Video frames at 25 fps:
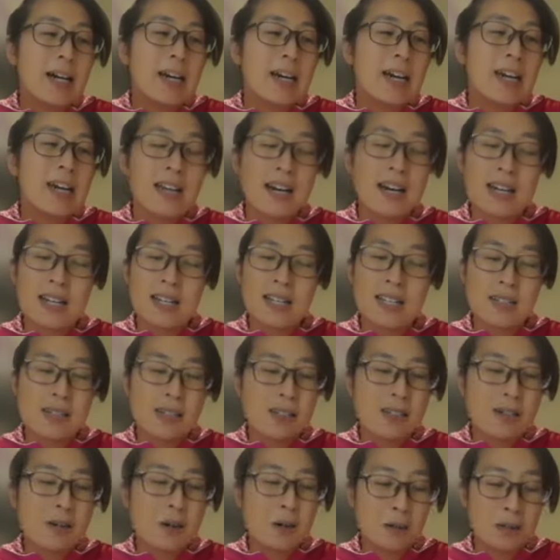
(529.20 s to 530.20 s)
and I
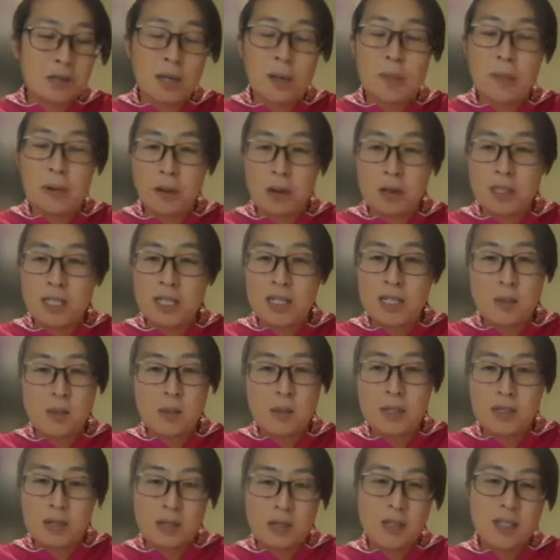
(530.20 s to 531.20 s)
also apologized to my
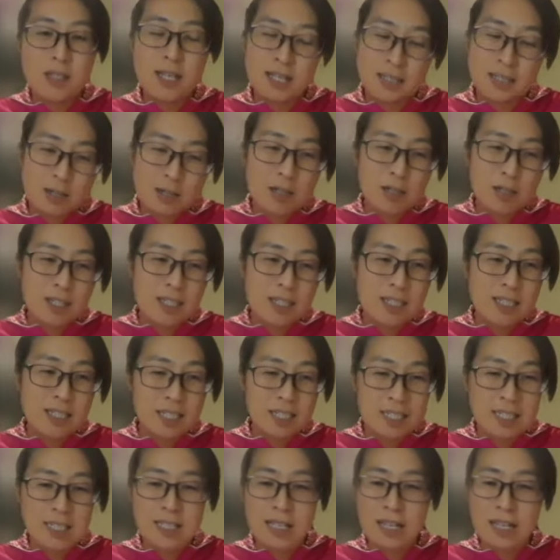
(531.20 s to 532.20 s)
nurse and nursing
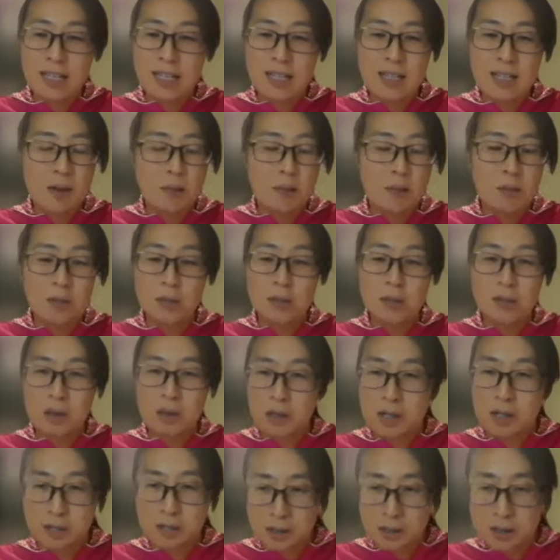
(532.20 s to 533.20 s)
assistant. I'm so
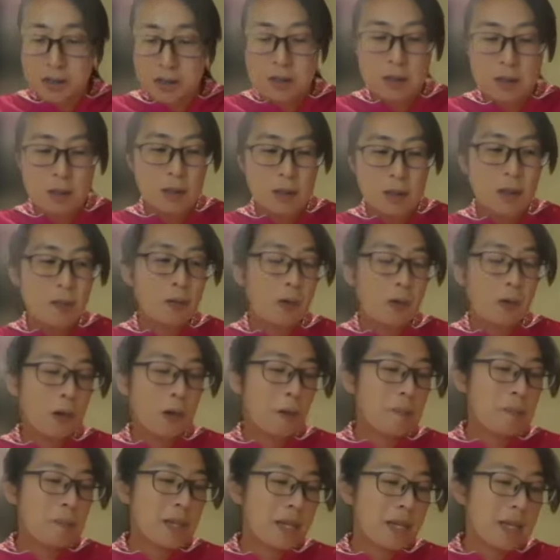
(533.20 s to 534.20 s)
sorry, you know, sorry
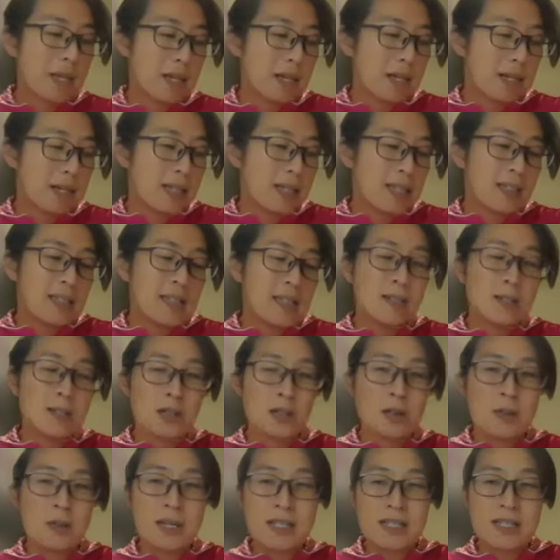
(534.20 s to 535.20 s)
for
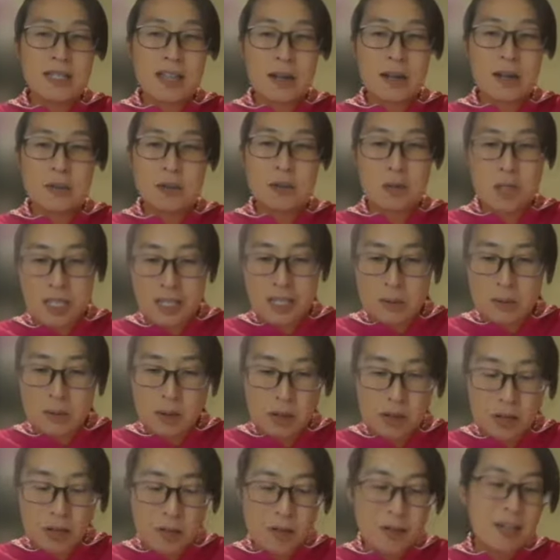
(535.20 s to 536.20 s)
disturbing their routine
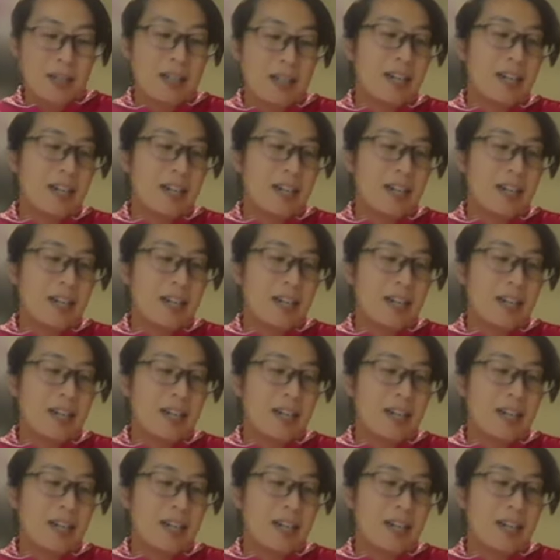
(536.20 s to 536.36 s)
work.